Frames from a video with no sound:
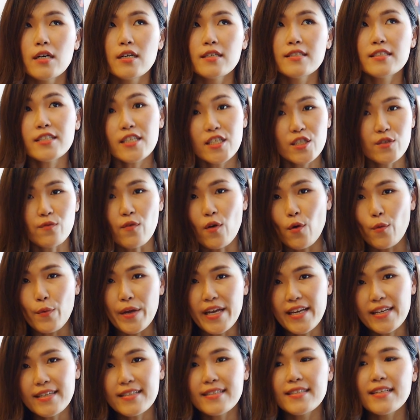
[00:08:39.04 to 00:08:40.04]
search for
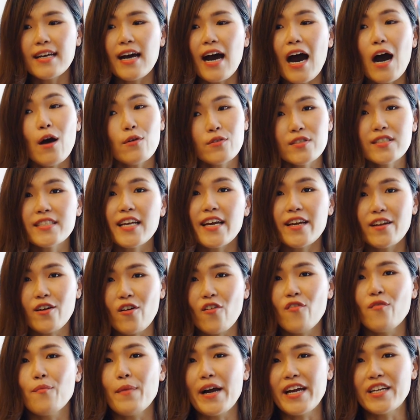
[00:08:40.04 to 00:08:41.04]
ways outside
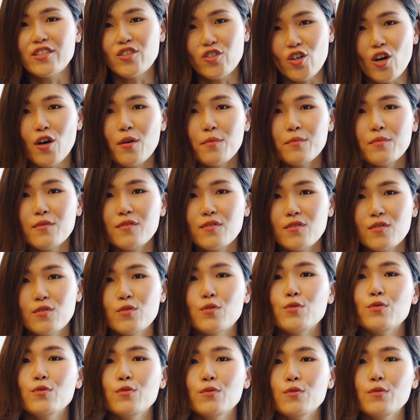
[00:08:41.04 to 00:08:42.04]
of my job
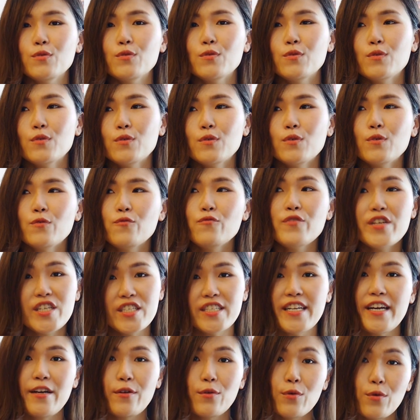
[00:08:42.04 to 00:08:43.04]
to
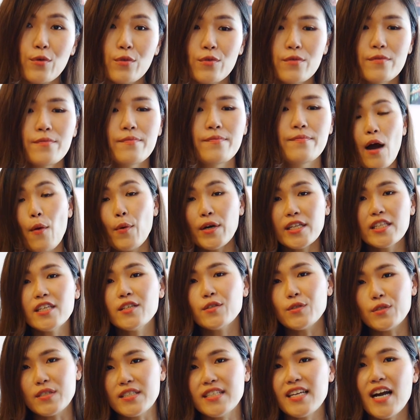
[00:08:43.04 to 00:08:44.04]
reach that goal. I
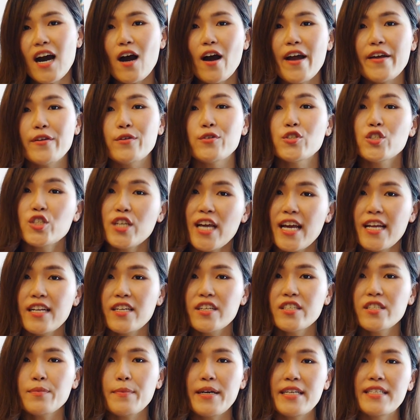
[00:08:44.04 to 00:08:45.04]
wanted to see how I could
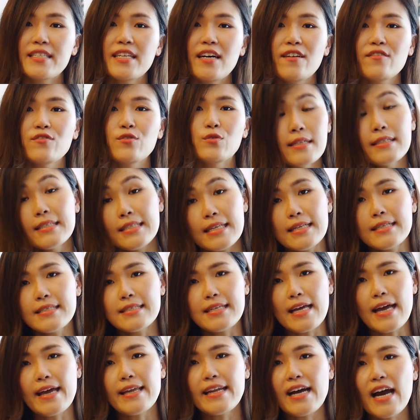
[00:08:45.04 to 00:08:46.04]
challenge myself.
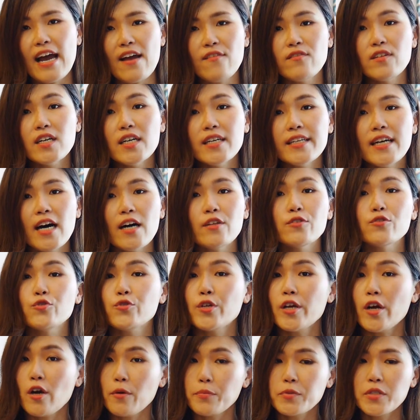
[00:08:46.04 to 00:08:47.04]
Since then, I have learned how to
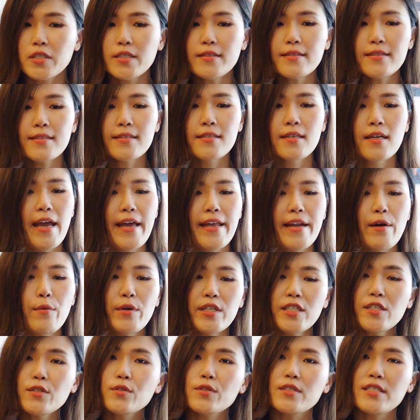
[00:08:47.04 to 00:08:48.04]
trade options, and I
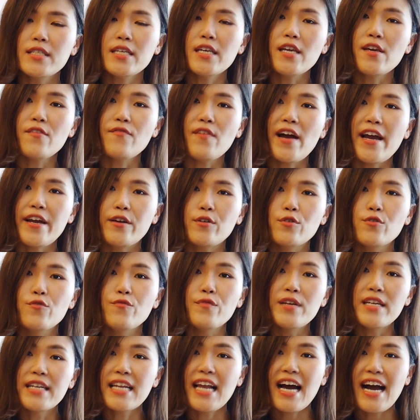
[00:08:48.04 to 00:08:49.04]
wanted to see if I
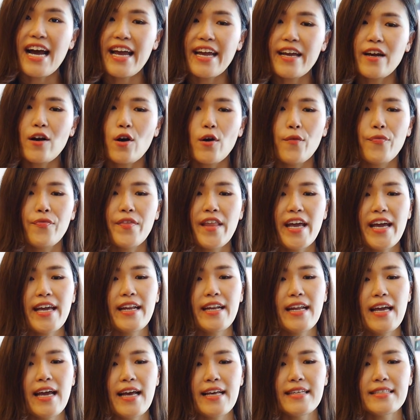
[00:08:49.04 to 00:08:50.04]
could rely on
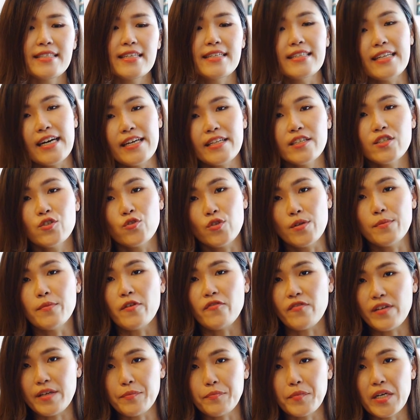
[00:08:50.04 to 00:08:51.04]
that as another stream
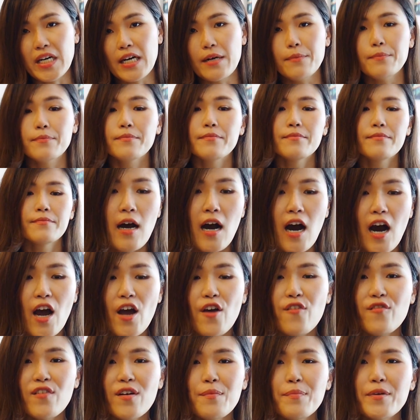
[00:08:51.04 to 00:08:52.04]
of income.
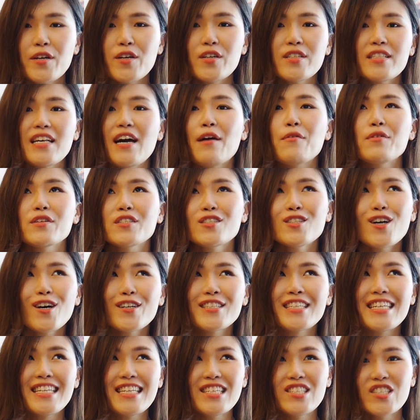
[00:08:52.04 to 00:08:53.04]
However, because I was
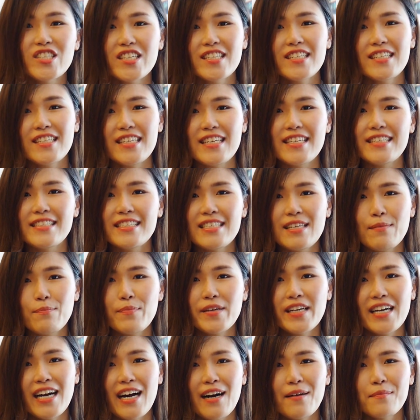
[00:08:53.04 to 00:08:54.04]
not diligent in
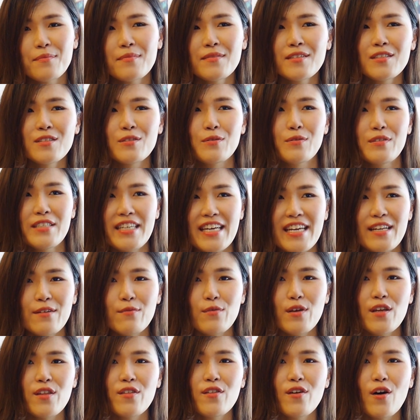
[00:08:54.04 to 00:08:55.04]
keeping up to date
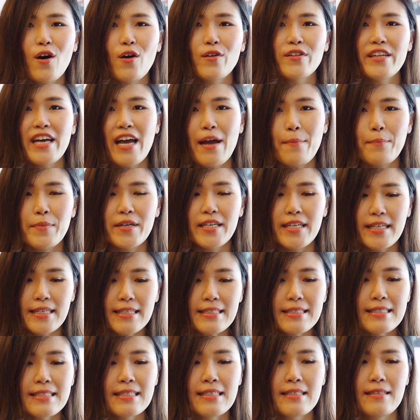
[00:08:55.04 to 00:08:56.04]
with all the
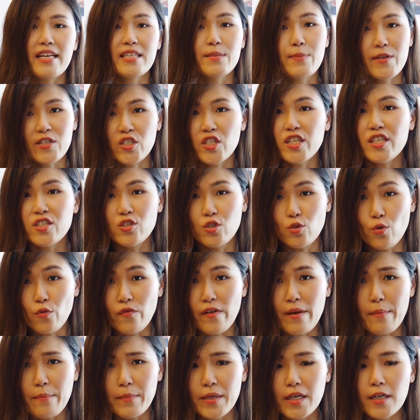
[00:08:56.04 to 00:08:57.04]
happenings, especially in
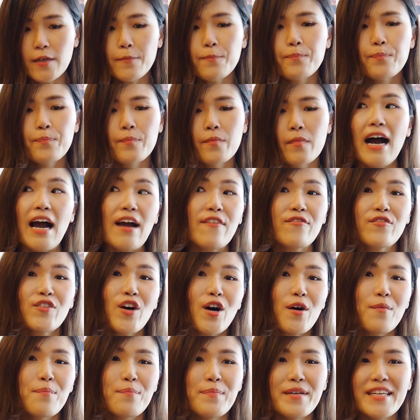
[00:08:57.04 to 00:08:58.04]
November, I've
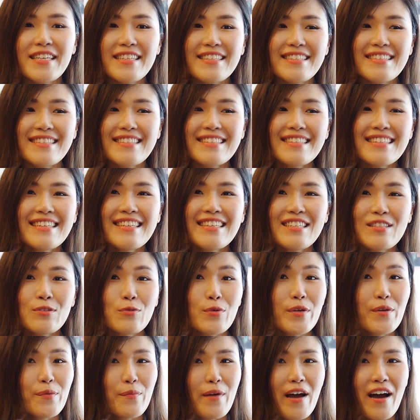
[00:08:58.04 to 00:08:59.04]
not been
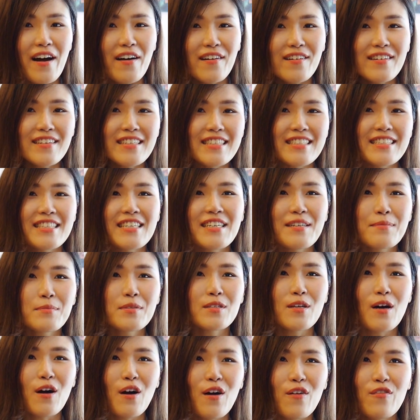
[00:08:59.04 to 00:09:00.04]
doing well in
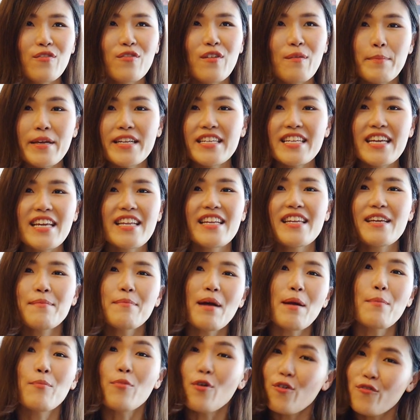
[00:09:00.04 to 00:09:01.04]
terms of maintaining
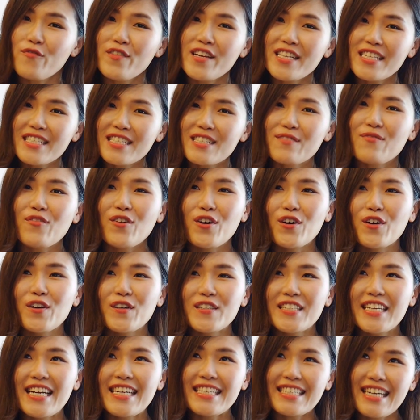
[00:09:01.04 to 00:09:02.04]
my profits
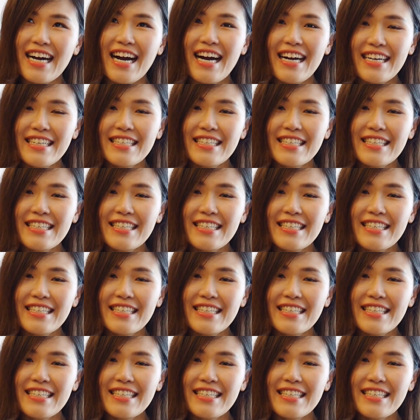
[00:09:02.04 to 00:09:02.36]
for the entire